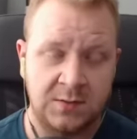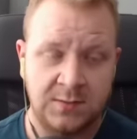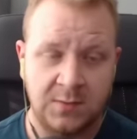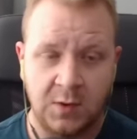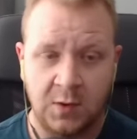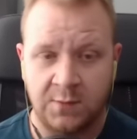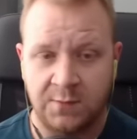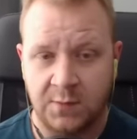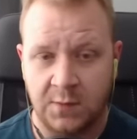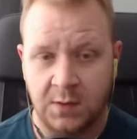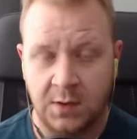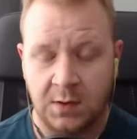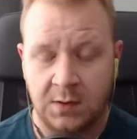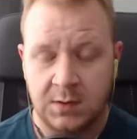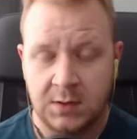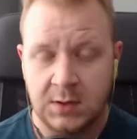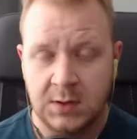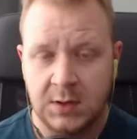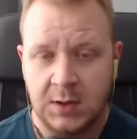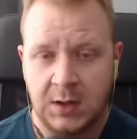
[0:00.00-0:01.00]
overall.
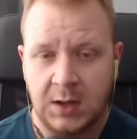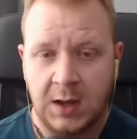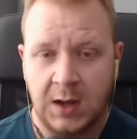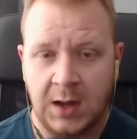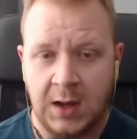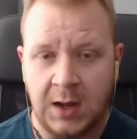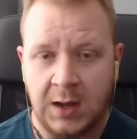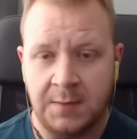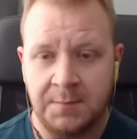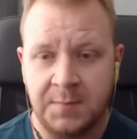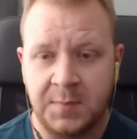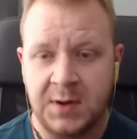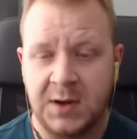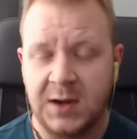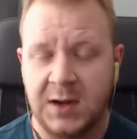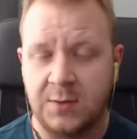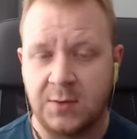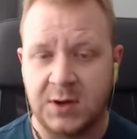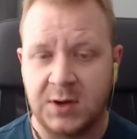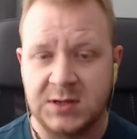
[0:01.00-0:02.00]
But
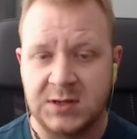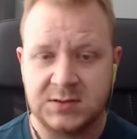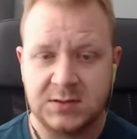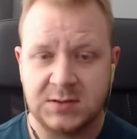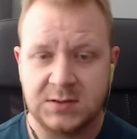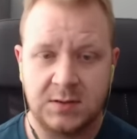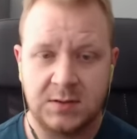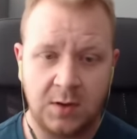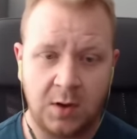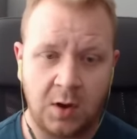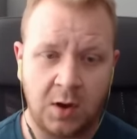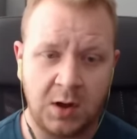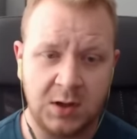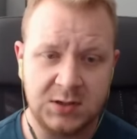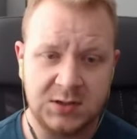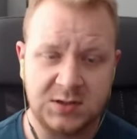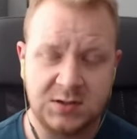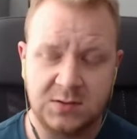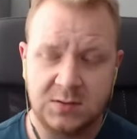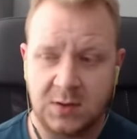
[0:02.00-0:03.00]
anyways,
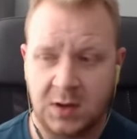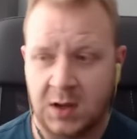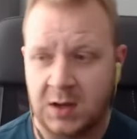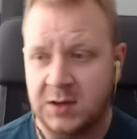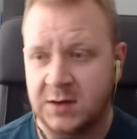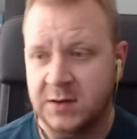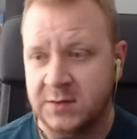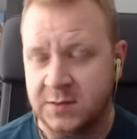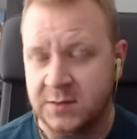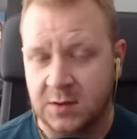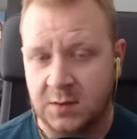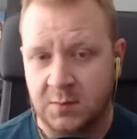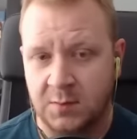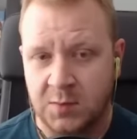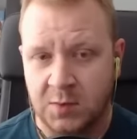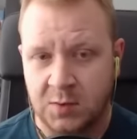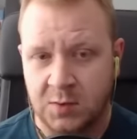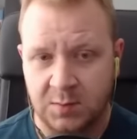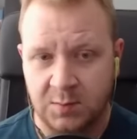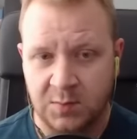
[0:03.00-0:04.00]
on to another
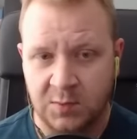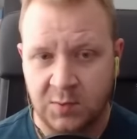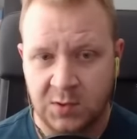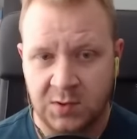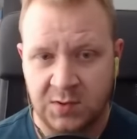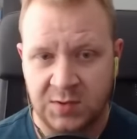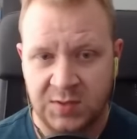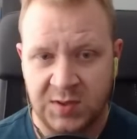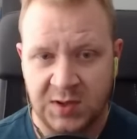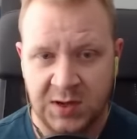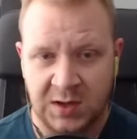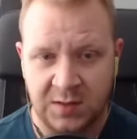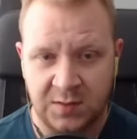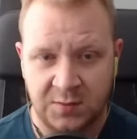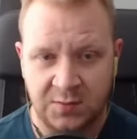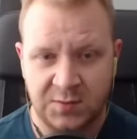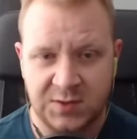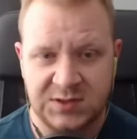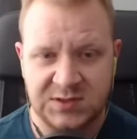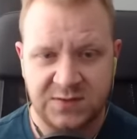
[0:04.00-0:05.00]
more important thing. And the
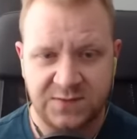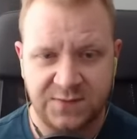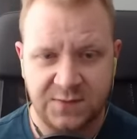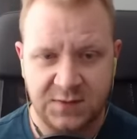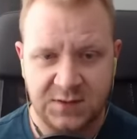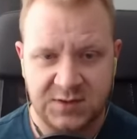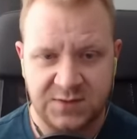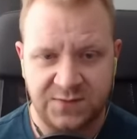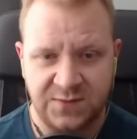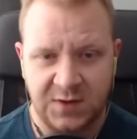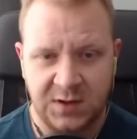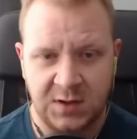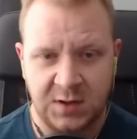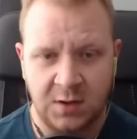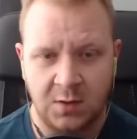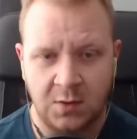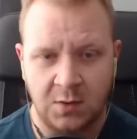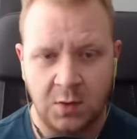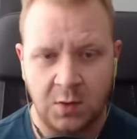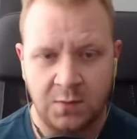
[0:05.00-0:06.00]
reason for this
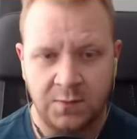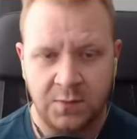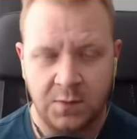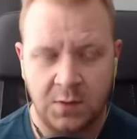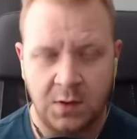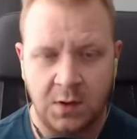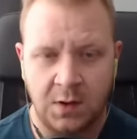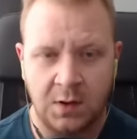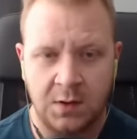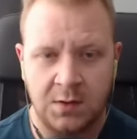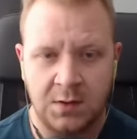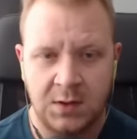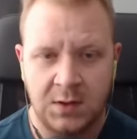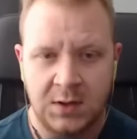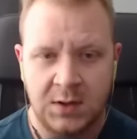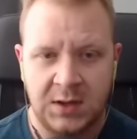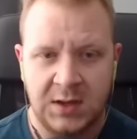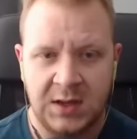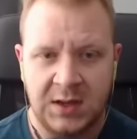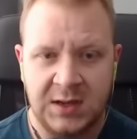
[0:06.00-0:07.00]
video overall
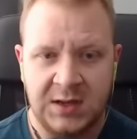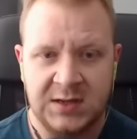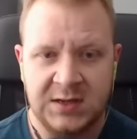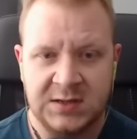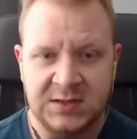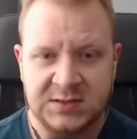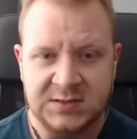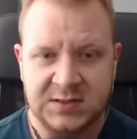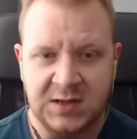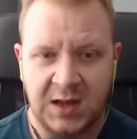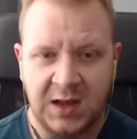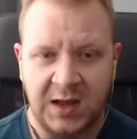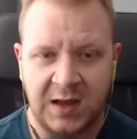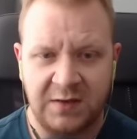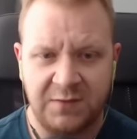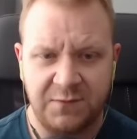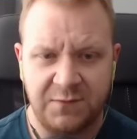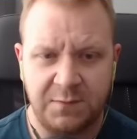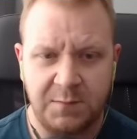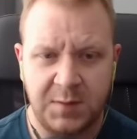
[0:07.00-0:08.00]
is
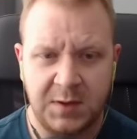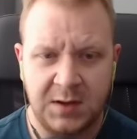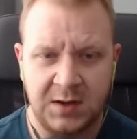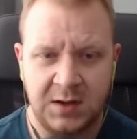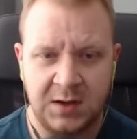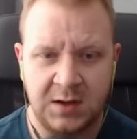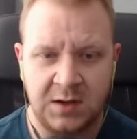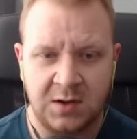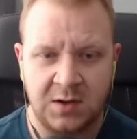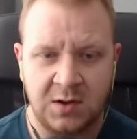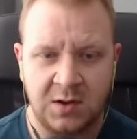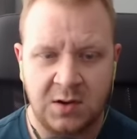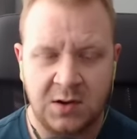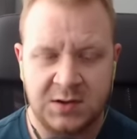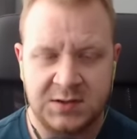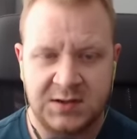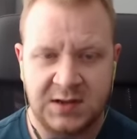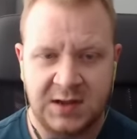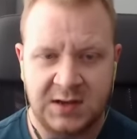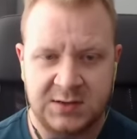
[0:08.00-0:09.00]
I've been in
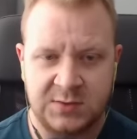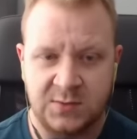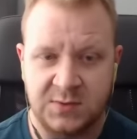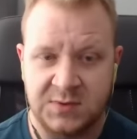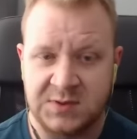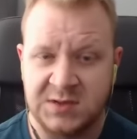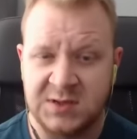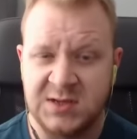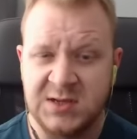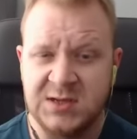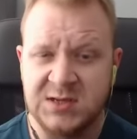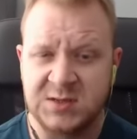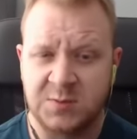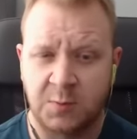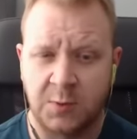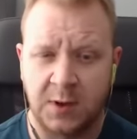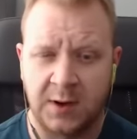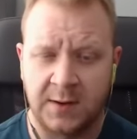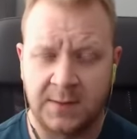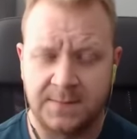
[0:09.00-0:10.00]
contact with
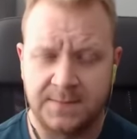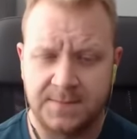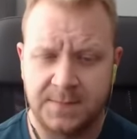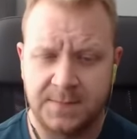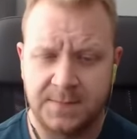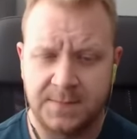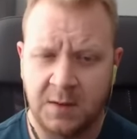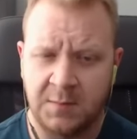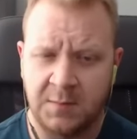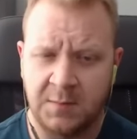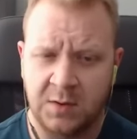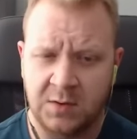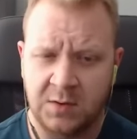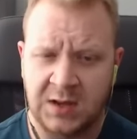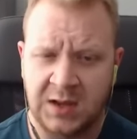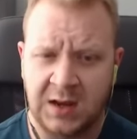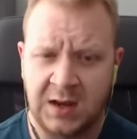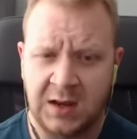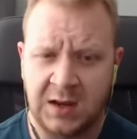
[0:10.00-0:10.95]
Teespring about getting